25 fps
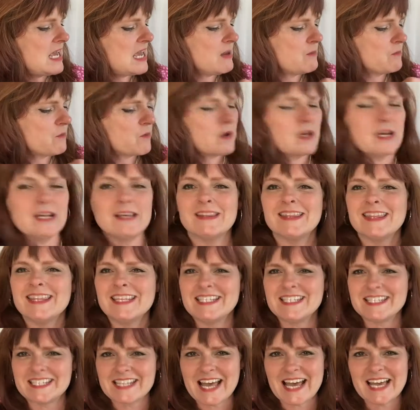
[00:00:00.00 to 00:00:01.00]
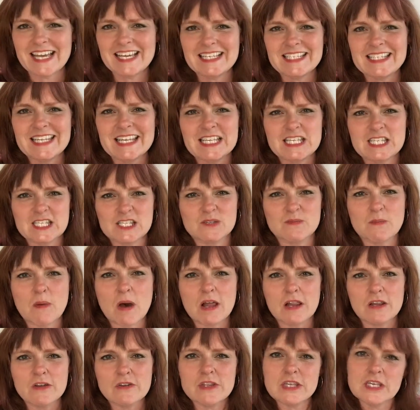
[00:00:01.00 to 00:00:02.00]
imprint of the designs is
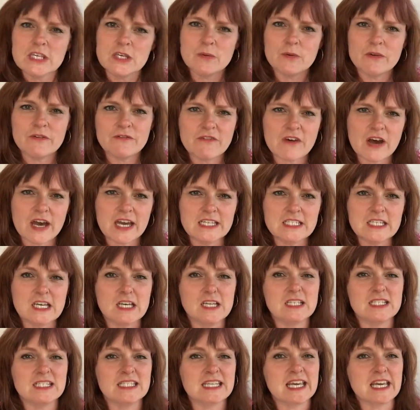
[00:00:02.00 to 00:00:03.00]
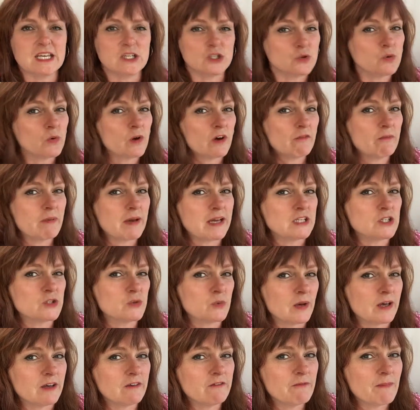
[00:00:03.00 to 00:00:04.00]
smaller than you would find on, say, a
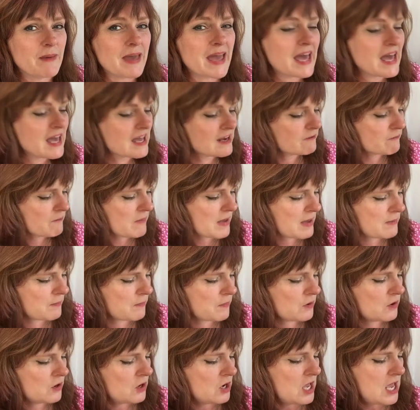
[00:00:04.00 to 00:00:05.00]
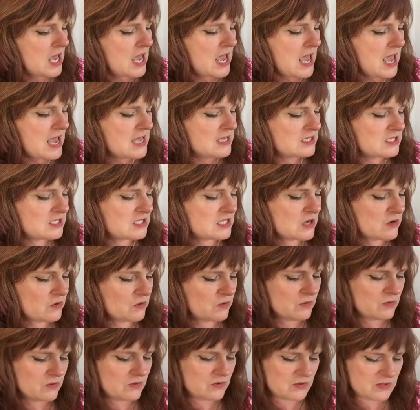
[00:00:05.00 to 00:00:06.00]
12x12 pad of paper.
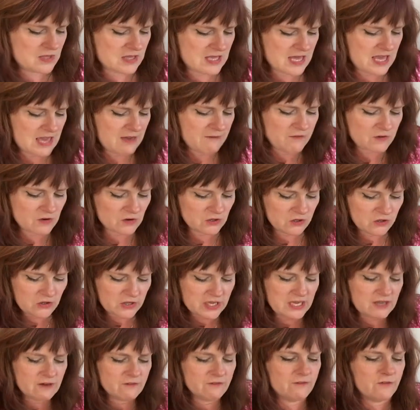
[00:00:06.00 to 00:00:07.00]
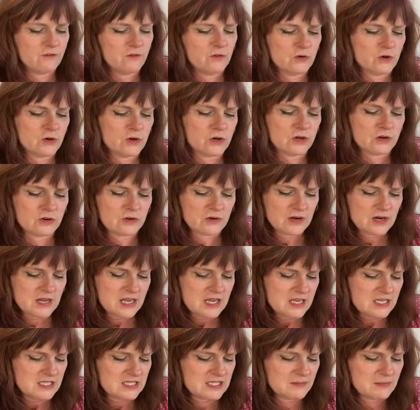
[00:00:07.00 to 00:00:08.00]
So if you're looking for
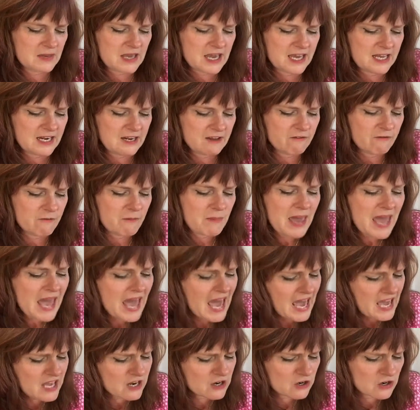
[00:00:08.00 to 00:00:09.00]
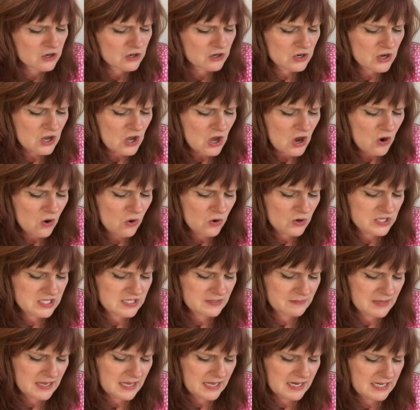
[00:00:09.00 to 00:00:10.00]
some kind of pattern or
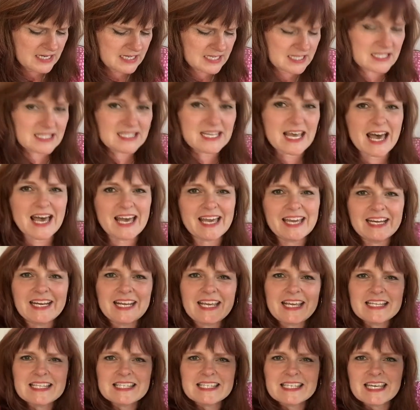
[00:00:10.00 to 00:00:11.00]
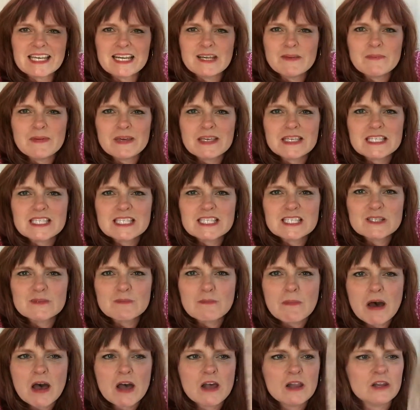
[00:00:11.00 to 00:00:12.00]
some kind of design, it's going to be
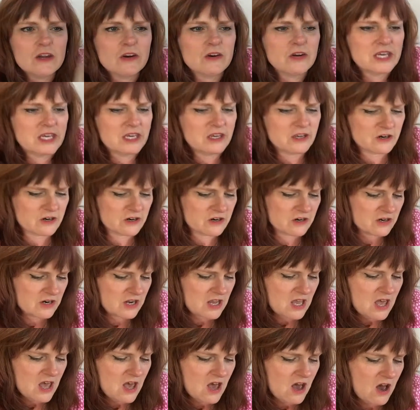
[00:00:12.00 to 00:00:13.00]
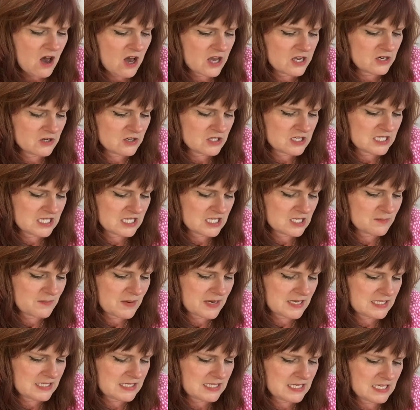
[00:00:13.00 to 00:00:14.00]
smaller here on your
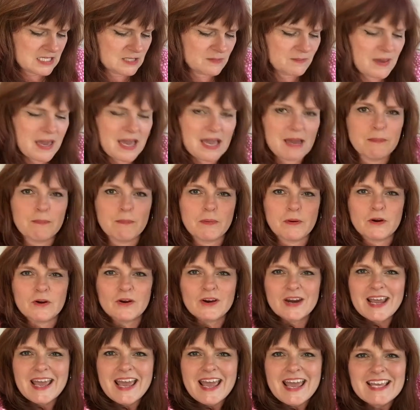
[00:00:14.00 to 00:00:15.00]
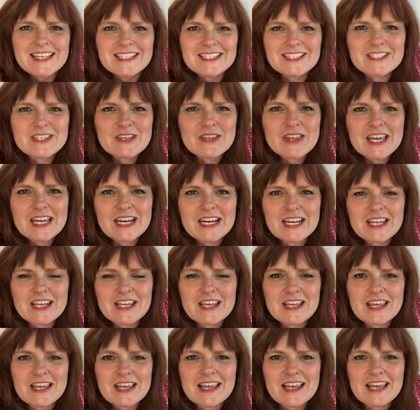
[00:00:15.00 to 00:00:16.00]
6x6 paper so that
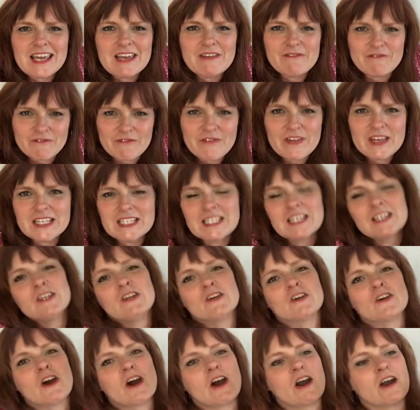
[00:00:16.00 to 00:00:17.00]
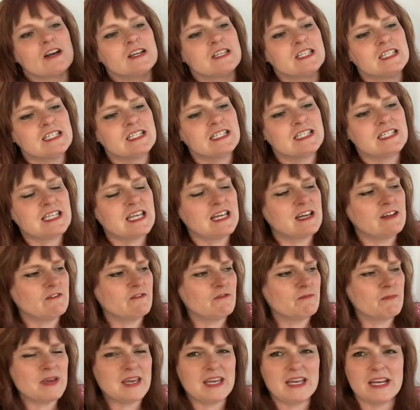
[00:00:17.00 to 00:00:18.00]
it fits on your cards instead
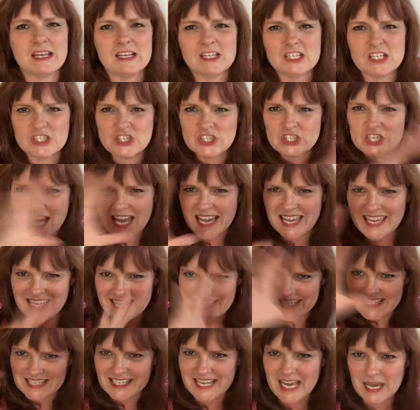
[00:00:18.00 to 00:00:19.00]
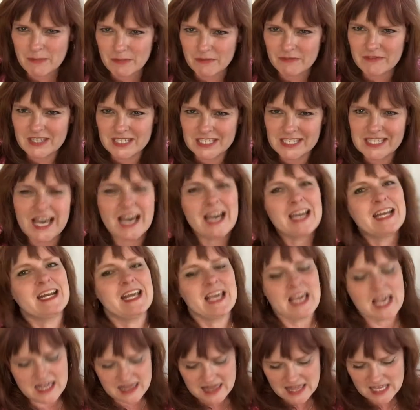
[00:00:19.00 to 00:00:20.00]
of being a giant type of design
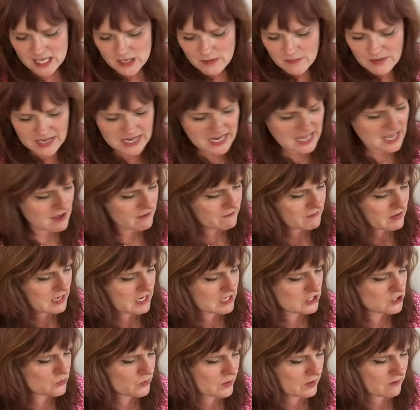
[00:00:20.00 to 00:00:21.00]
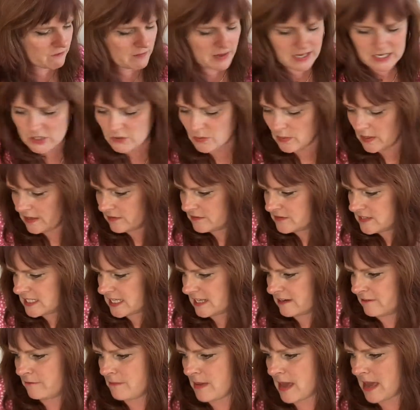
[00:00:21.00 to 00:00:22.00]
that you might have on a 12x12
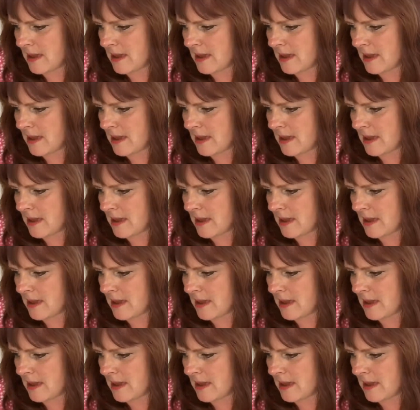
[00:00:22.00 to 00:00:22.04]
set of